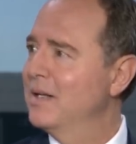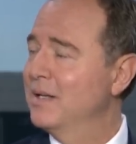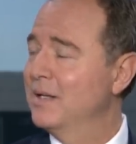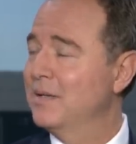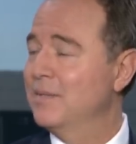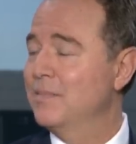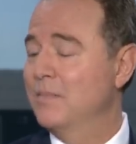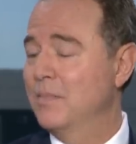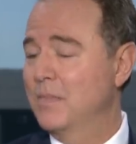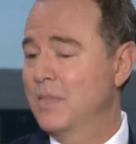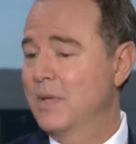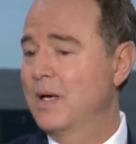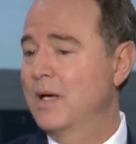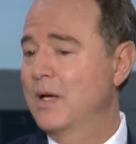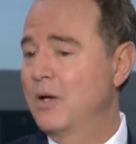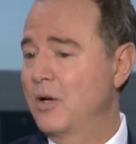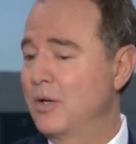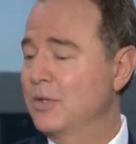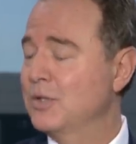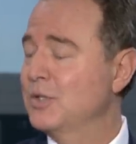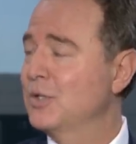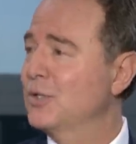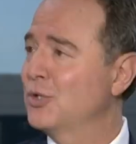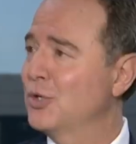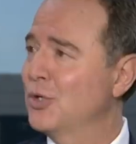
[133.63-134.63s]
It, it
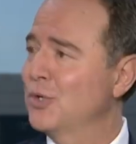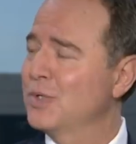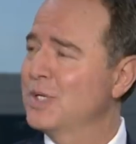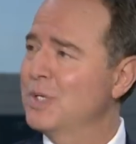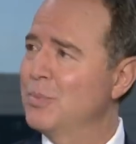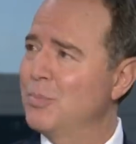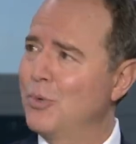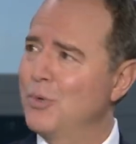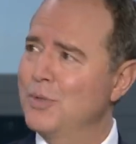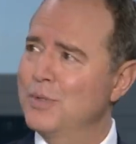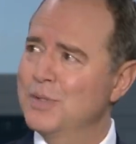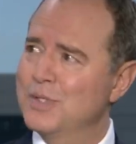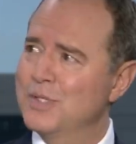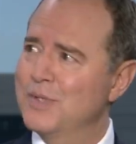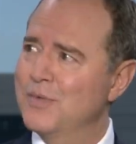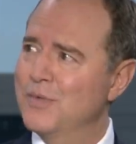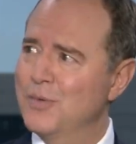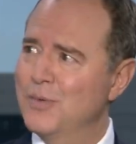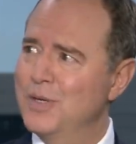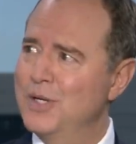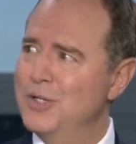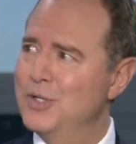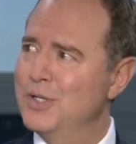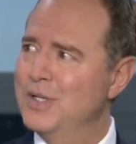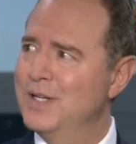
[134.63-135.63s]
also shows the importance of the
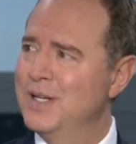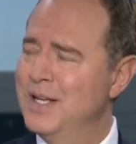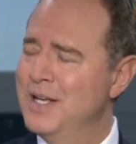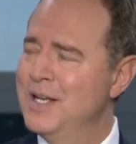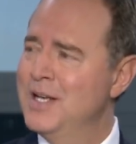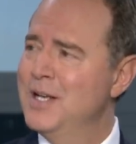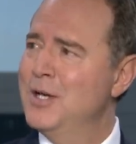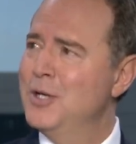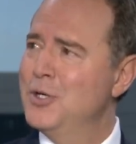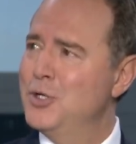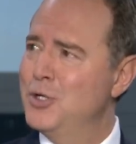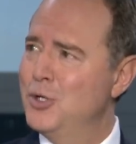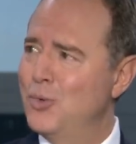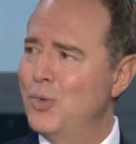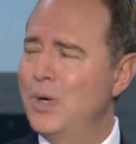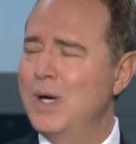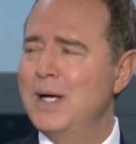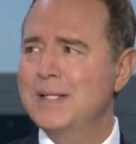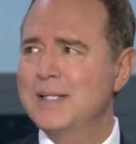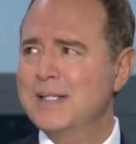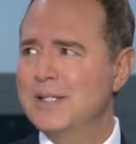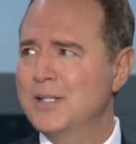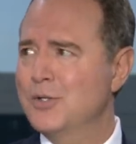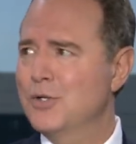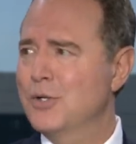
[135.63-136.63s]
region to
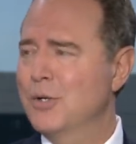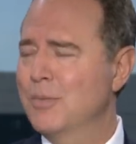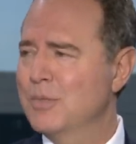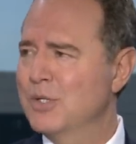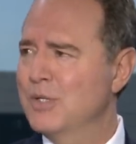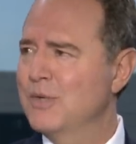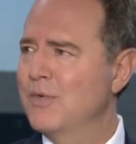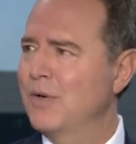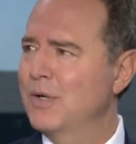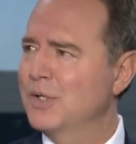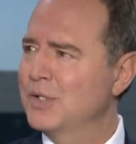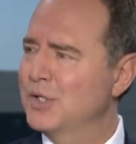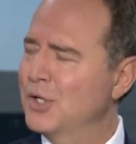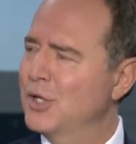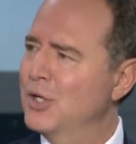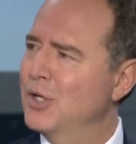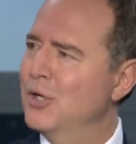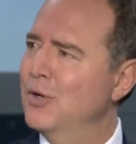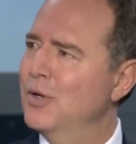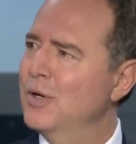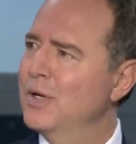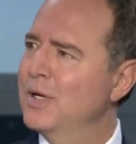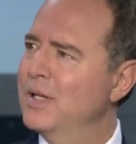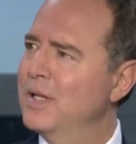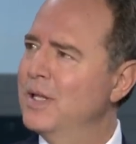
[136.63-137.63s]
us in terms of our
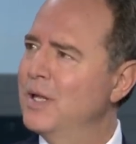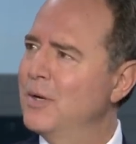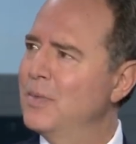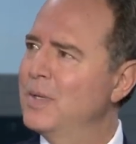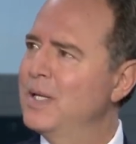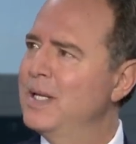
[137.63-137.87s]
security that we